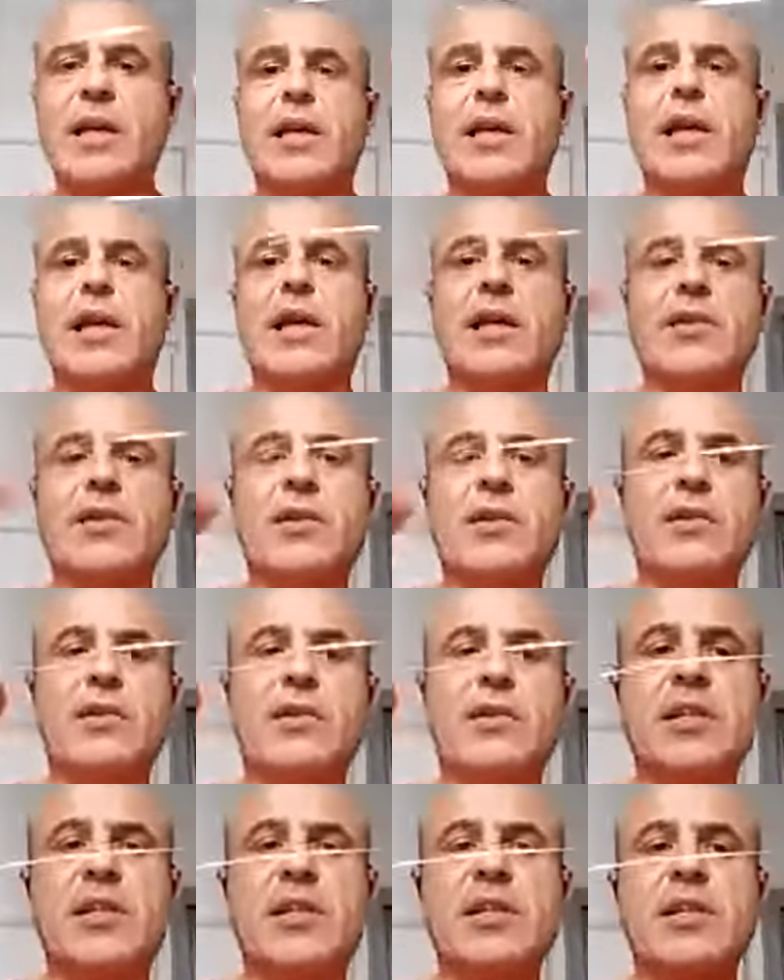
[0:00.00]
And so
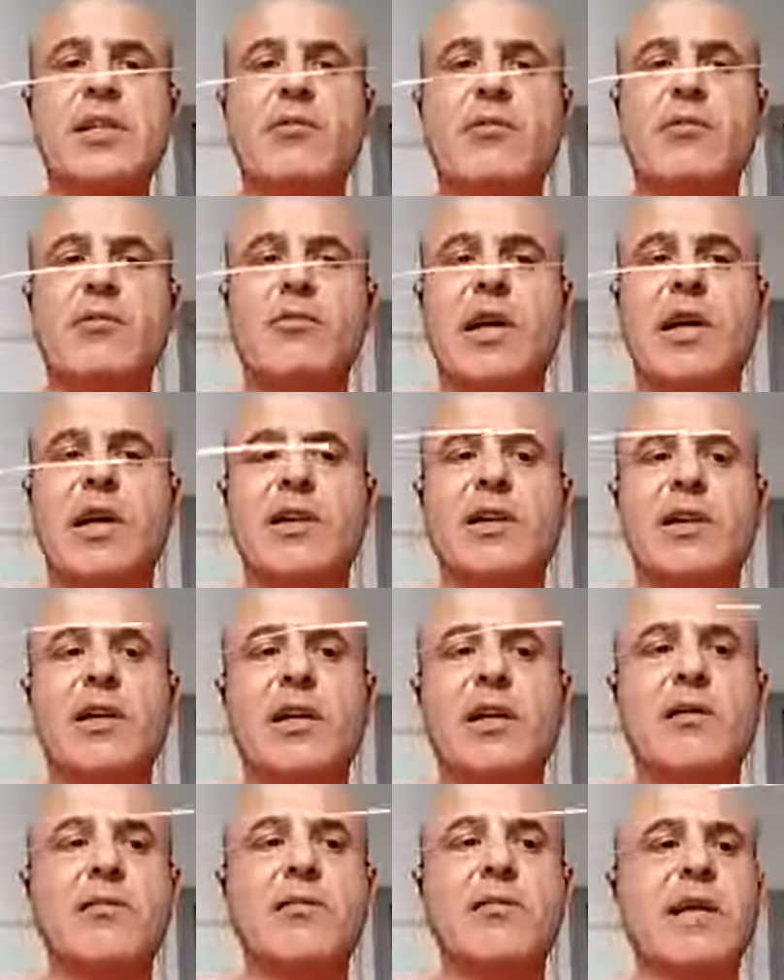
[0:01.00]
this is the wire,
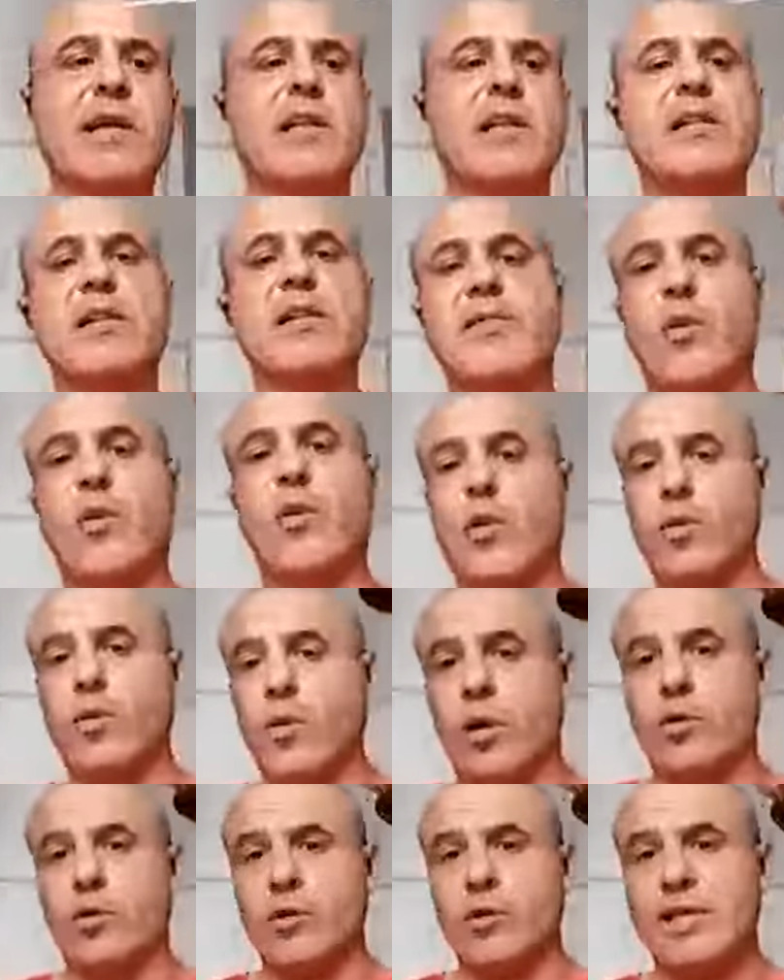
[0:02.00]
and Mike Nassif
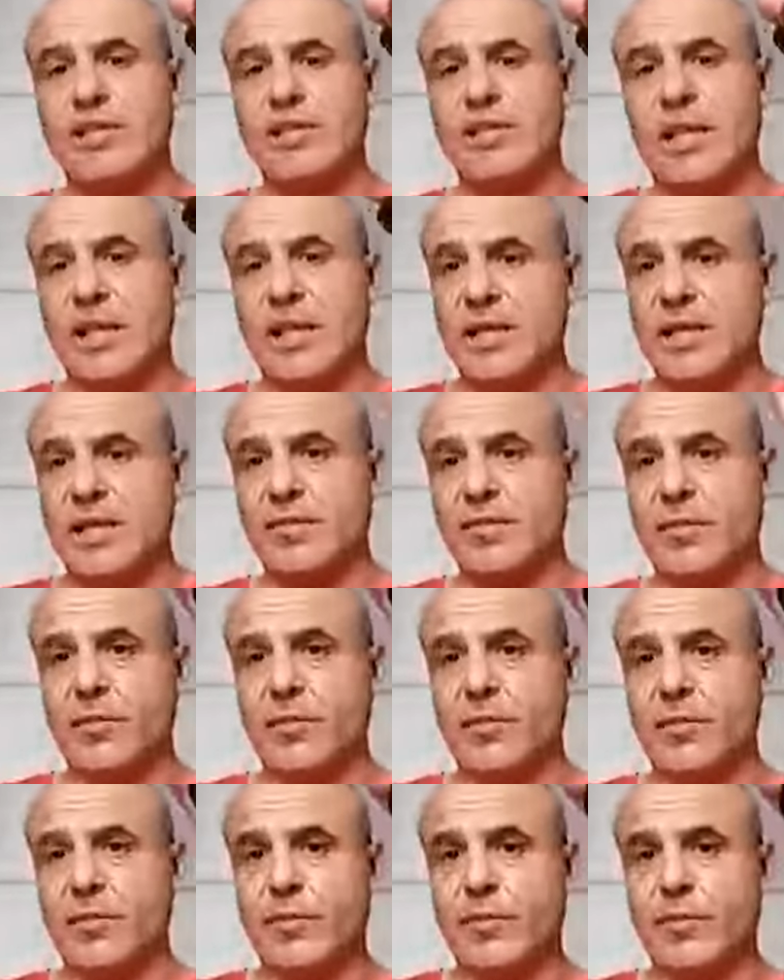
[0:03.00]
always takes from
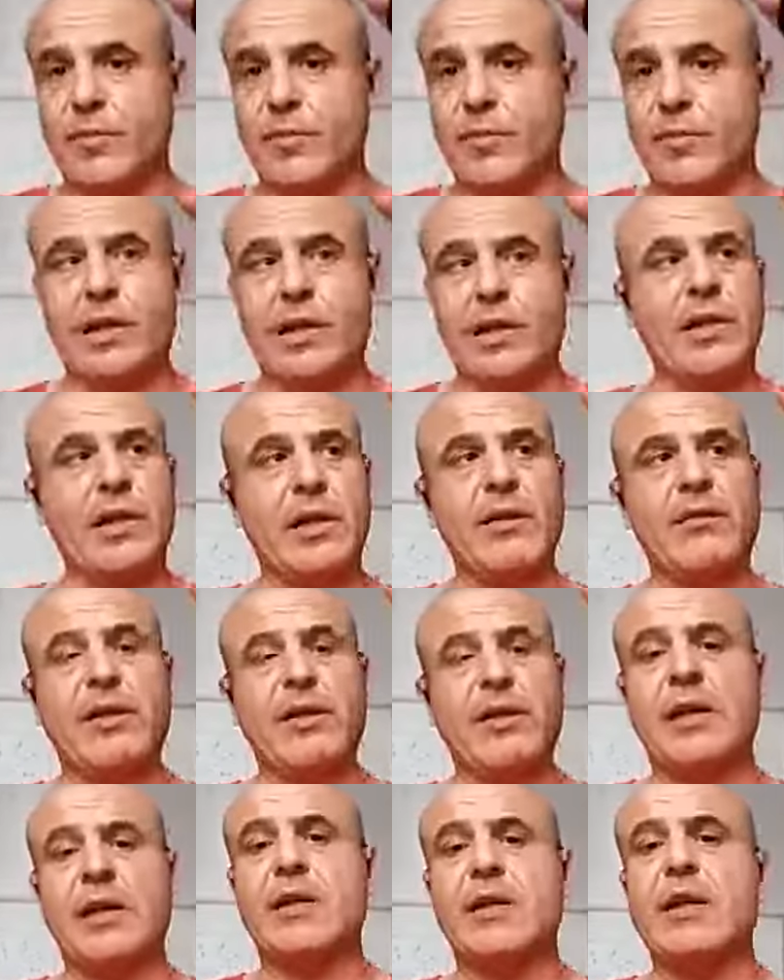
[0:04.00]
the left
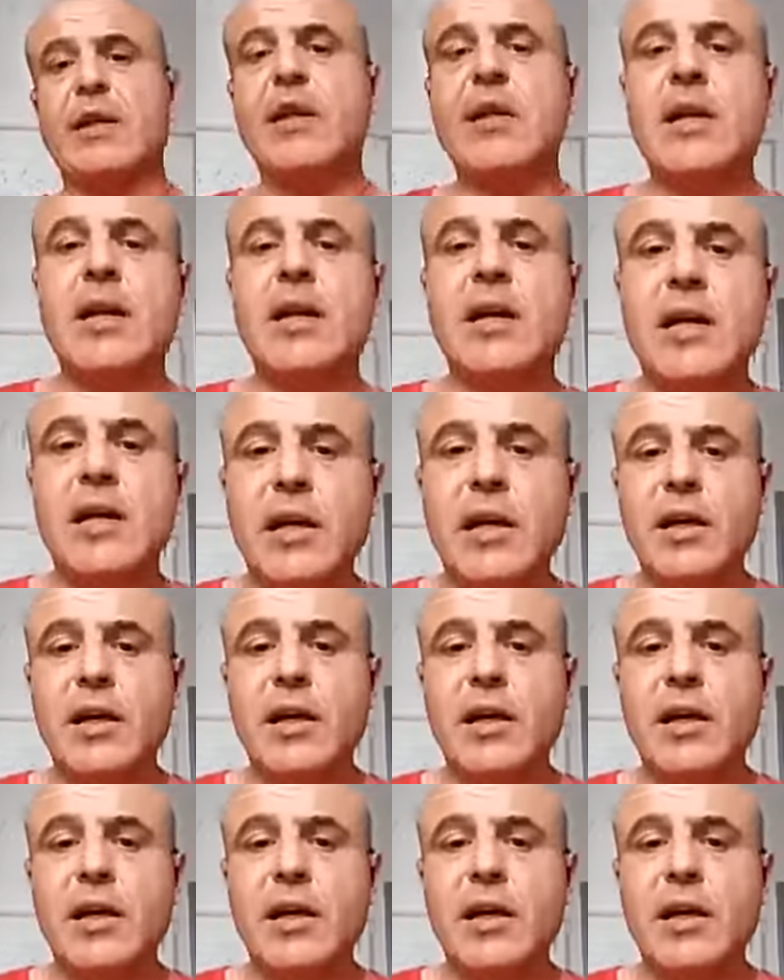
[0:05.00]
hand the